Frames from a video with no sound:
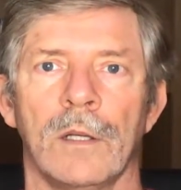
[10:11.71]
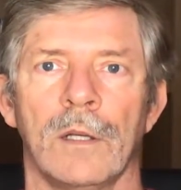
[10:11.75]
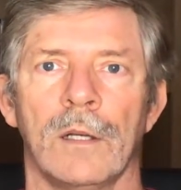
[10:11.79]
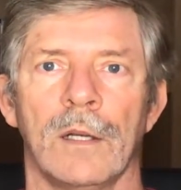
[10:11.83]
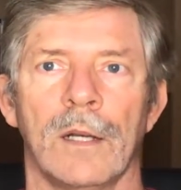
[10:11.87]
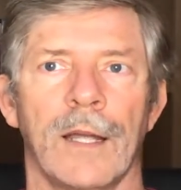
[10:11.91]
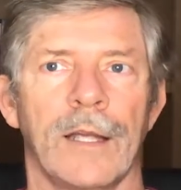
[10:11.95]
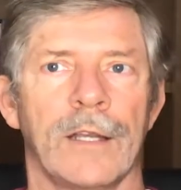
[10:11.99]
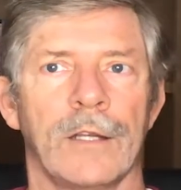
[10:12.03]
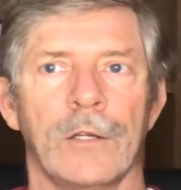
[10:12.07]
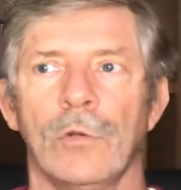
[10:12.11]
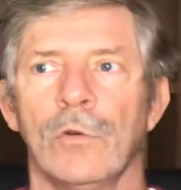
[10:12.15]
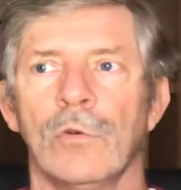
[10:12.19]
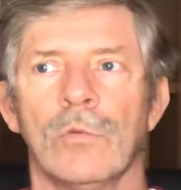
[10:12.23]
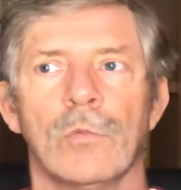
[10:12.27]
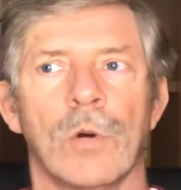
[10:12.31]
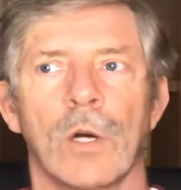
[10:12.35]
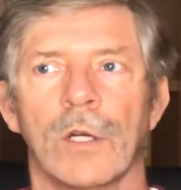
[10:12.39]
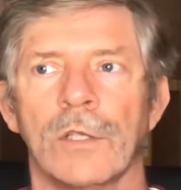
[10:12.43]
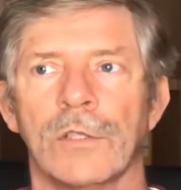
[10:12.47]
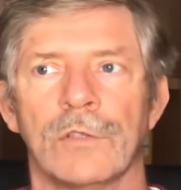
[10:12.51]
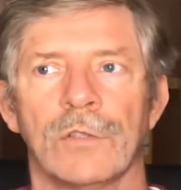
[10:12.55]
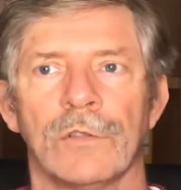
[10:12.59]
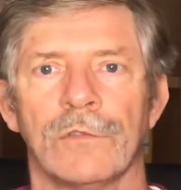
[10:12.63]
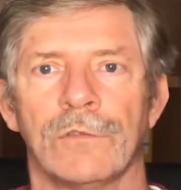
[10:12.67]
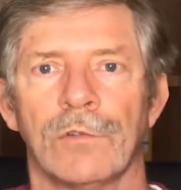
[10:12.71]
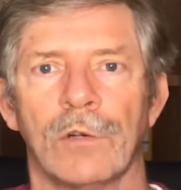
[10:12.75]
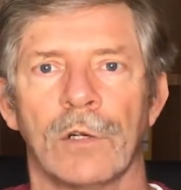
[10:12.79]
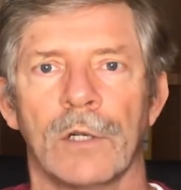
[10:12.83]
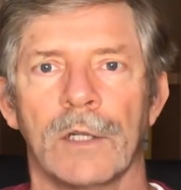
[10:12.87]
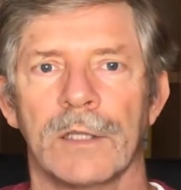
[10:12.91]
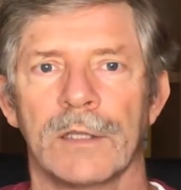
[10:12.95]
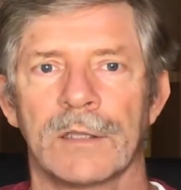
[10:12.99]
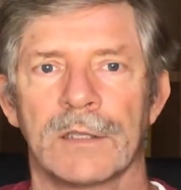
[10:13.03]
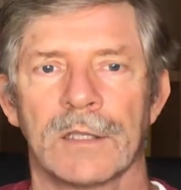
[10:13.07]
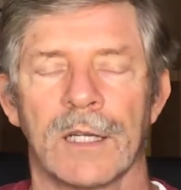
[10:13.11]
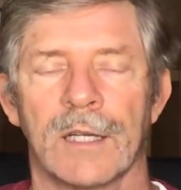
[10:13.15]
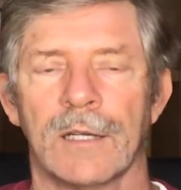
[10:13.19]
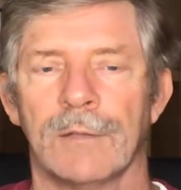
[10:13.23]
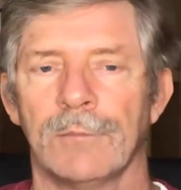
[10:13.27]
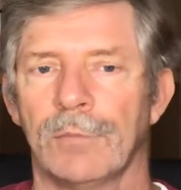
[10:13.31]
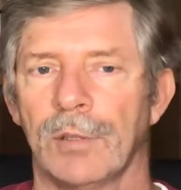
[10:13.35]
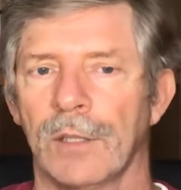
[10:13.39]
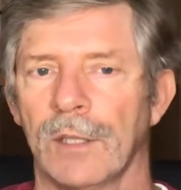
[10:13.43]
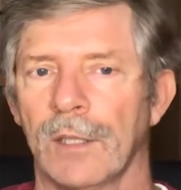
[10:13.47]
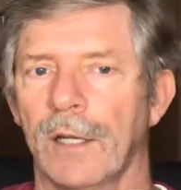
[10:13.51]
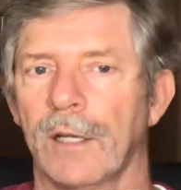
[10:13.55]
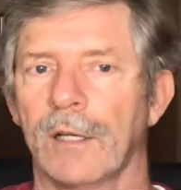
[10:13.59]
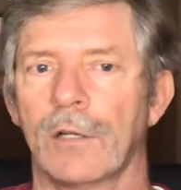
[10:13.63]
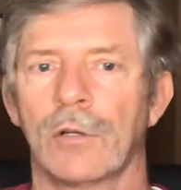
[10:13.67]
like you want to, for
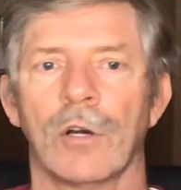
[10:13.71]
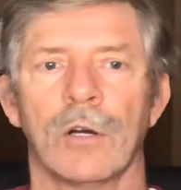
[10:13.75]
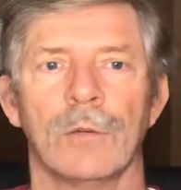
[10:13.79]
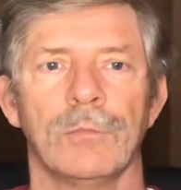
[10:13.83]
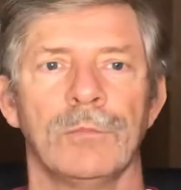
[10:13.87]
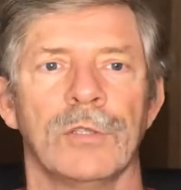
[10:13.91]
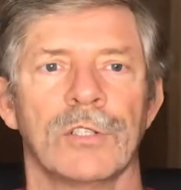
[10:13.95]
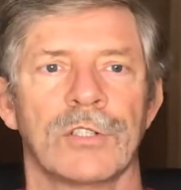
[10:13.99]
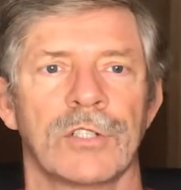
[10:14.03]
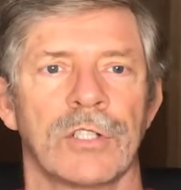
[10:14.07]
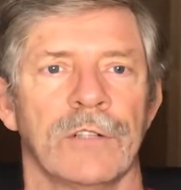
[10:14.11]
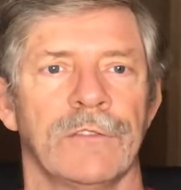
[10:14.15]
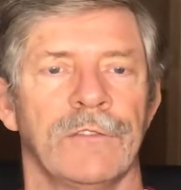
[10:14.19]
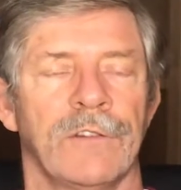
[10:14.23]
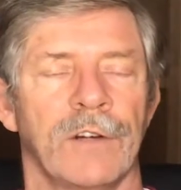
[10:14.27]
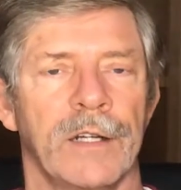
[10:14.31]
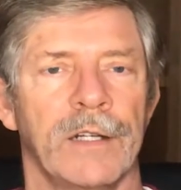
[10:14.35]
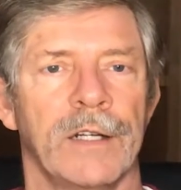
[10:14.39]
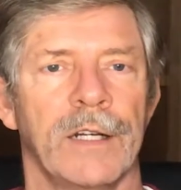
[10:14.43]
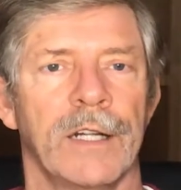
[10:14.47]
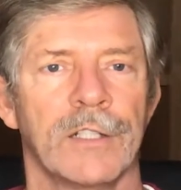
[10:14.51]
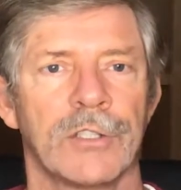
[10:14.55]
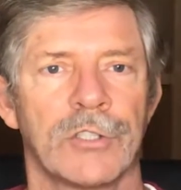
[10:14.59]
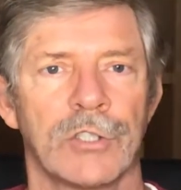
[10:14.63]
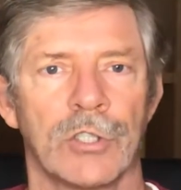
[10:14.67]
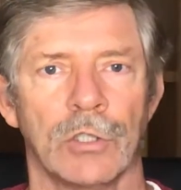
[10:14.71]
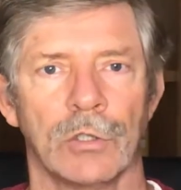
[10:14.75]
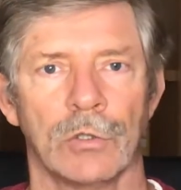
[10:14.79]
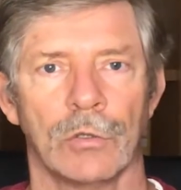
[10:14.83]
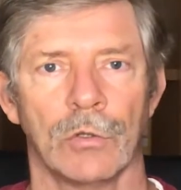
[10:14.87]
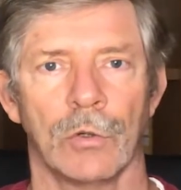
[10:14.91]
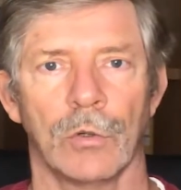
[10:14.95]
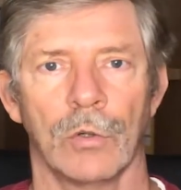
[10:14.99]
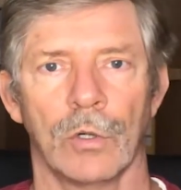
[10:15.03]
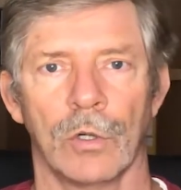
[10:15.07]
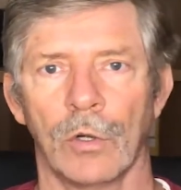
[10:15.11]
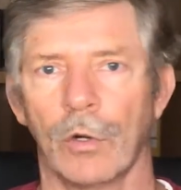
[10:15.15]
example, accomplish a financial goal,